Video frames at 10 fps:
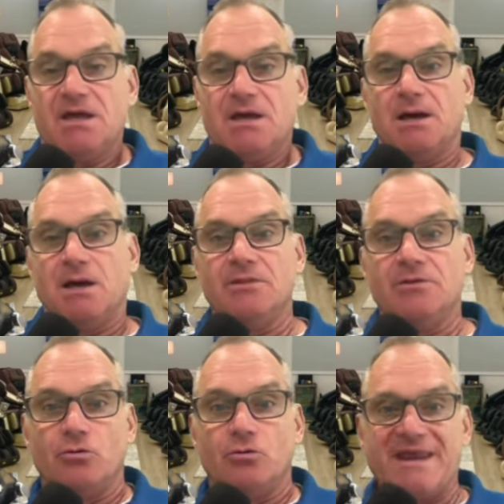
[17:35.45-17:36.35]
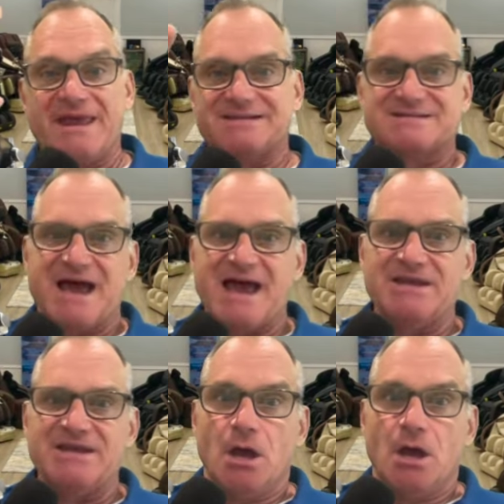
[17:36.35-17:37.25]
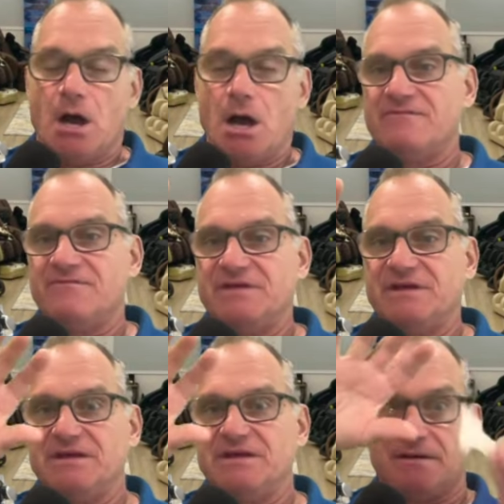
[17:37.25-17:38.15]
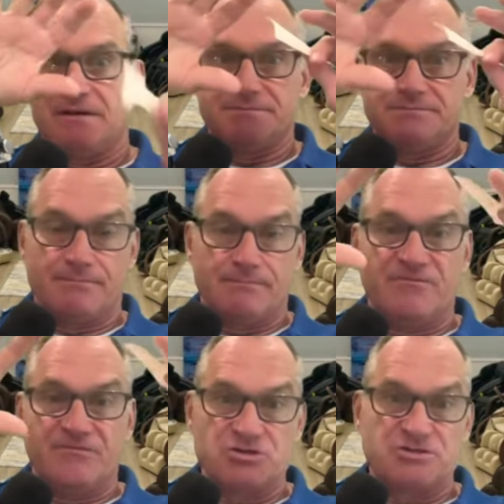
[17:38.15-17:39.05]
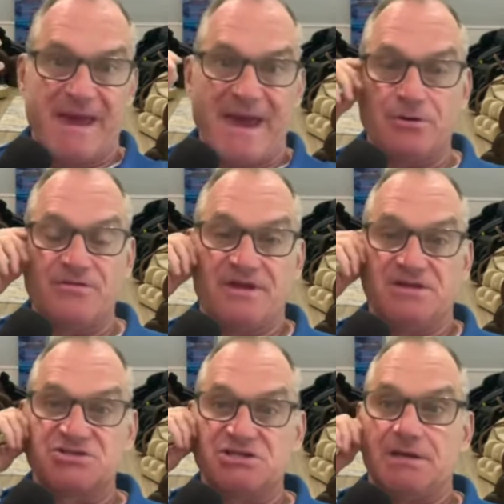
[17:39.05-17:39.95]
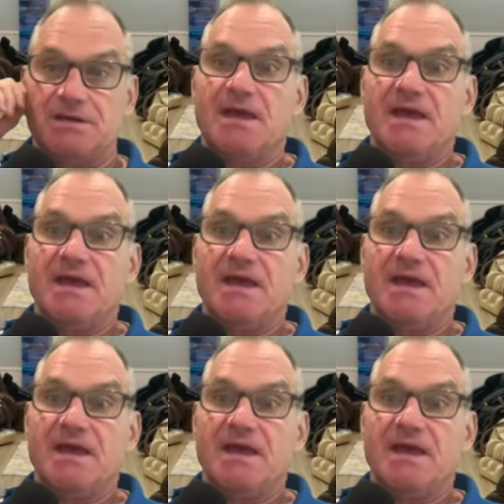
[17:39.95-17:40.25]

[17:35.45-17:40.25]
uh, on the right hand side of the uh, first banner that you see.